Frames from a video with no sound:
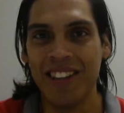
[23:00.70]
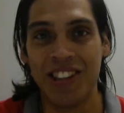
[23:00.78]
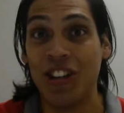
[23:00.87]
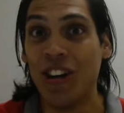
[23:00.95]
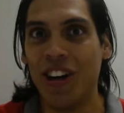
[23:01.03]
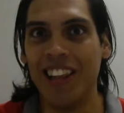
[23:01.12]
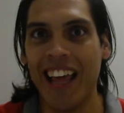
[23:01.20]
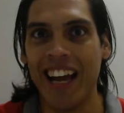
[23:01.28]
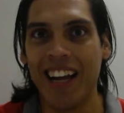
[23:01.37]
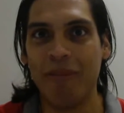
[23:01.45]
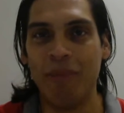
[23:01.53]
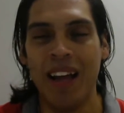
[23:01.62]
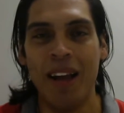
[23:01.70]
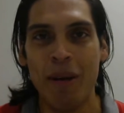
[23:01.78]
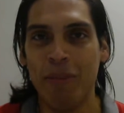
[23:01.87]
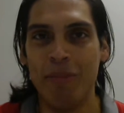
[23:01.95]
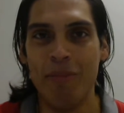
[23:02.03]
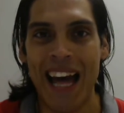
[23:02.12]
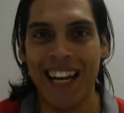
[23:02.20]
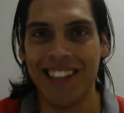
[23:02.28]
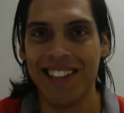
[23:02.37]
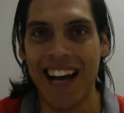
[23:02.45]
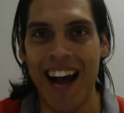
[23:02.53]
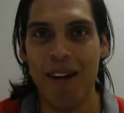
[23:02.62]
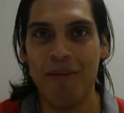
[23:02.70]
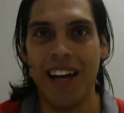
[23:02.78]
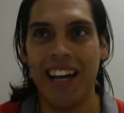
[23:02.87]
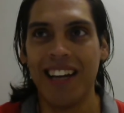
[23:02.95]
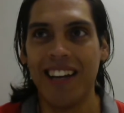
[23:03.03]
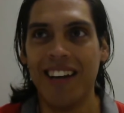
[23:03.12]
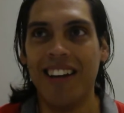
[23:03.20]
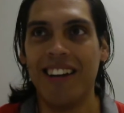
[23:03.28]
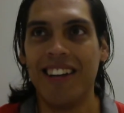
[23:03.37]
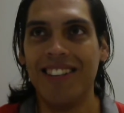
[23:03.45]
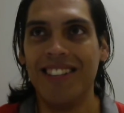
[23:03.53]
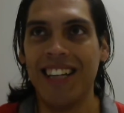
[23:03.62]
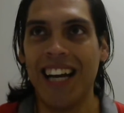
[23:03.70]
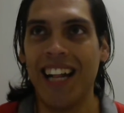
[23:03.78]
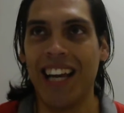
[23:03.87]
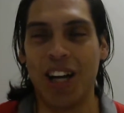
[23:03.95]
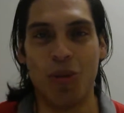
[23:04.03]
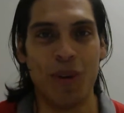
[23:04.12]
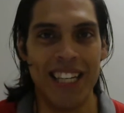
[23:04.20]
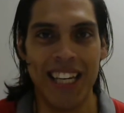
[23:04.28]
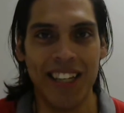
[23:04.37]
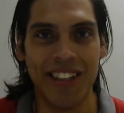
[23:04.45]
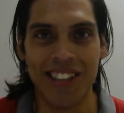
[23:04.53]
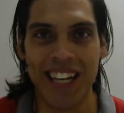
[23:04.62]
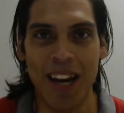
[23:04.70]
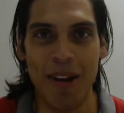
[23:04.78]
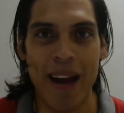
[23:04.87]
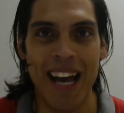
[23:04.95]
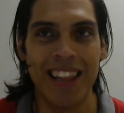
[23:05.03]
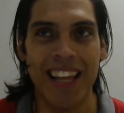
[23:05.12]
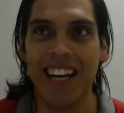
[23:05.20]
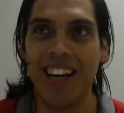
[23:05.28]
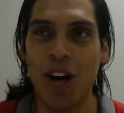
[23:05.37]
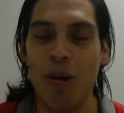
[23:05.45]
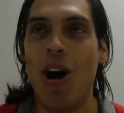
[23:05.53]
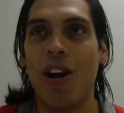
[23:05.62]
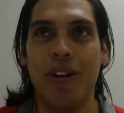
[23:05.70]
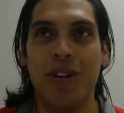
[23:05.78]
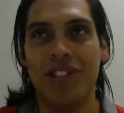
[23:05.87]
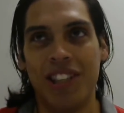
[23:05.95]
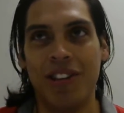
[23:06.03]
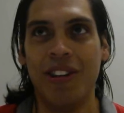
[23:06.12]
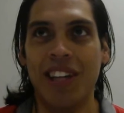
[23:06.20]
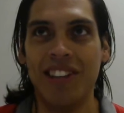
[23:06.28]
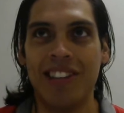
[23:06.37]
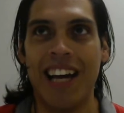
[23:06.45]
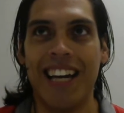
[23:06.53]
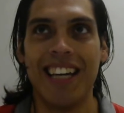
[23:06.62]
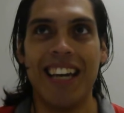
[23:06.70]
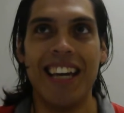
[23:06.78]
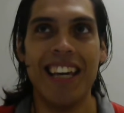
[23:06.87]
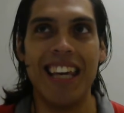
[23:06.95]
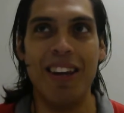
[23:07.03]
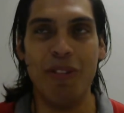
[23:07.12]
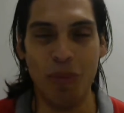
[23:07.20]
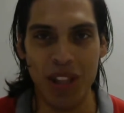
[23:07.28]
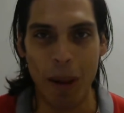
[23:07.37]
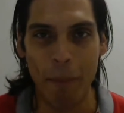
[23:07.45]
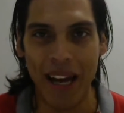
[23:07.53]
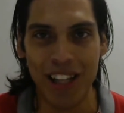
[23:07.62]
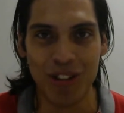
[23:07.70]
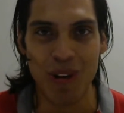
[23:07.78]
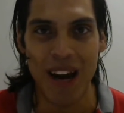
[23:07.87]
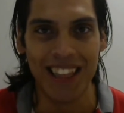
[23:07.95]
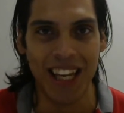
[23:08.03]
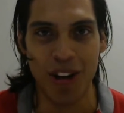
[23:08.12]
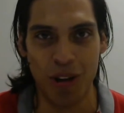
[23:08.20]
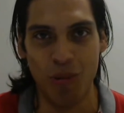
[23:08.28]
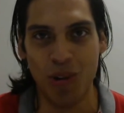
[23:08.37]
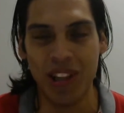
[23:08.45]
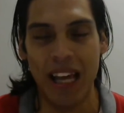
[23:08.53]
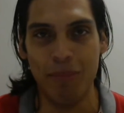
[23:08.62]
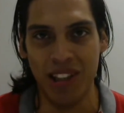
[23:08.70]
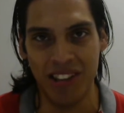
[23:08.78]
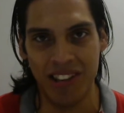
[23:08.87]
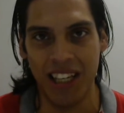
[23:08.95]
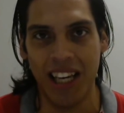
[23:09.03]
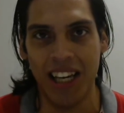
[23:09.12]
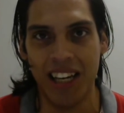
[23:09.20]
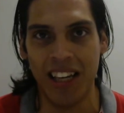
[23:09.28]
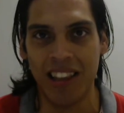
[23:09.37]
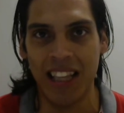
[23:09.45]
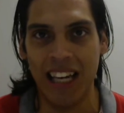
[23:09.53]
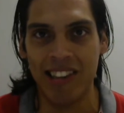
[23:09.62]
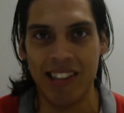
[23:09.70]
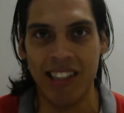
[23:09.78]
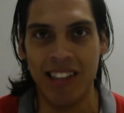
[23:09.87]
good. Like, but it made me mad at the time. Like, kind of like a ridiculous kind of mad. Like, come on, are you serious? Like, even when the pen is right there, you won't let me see it unless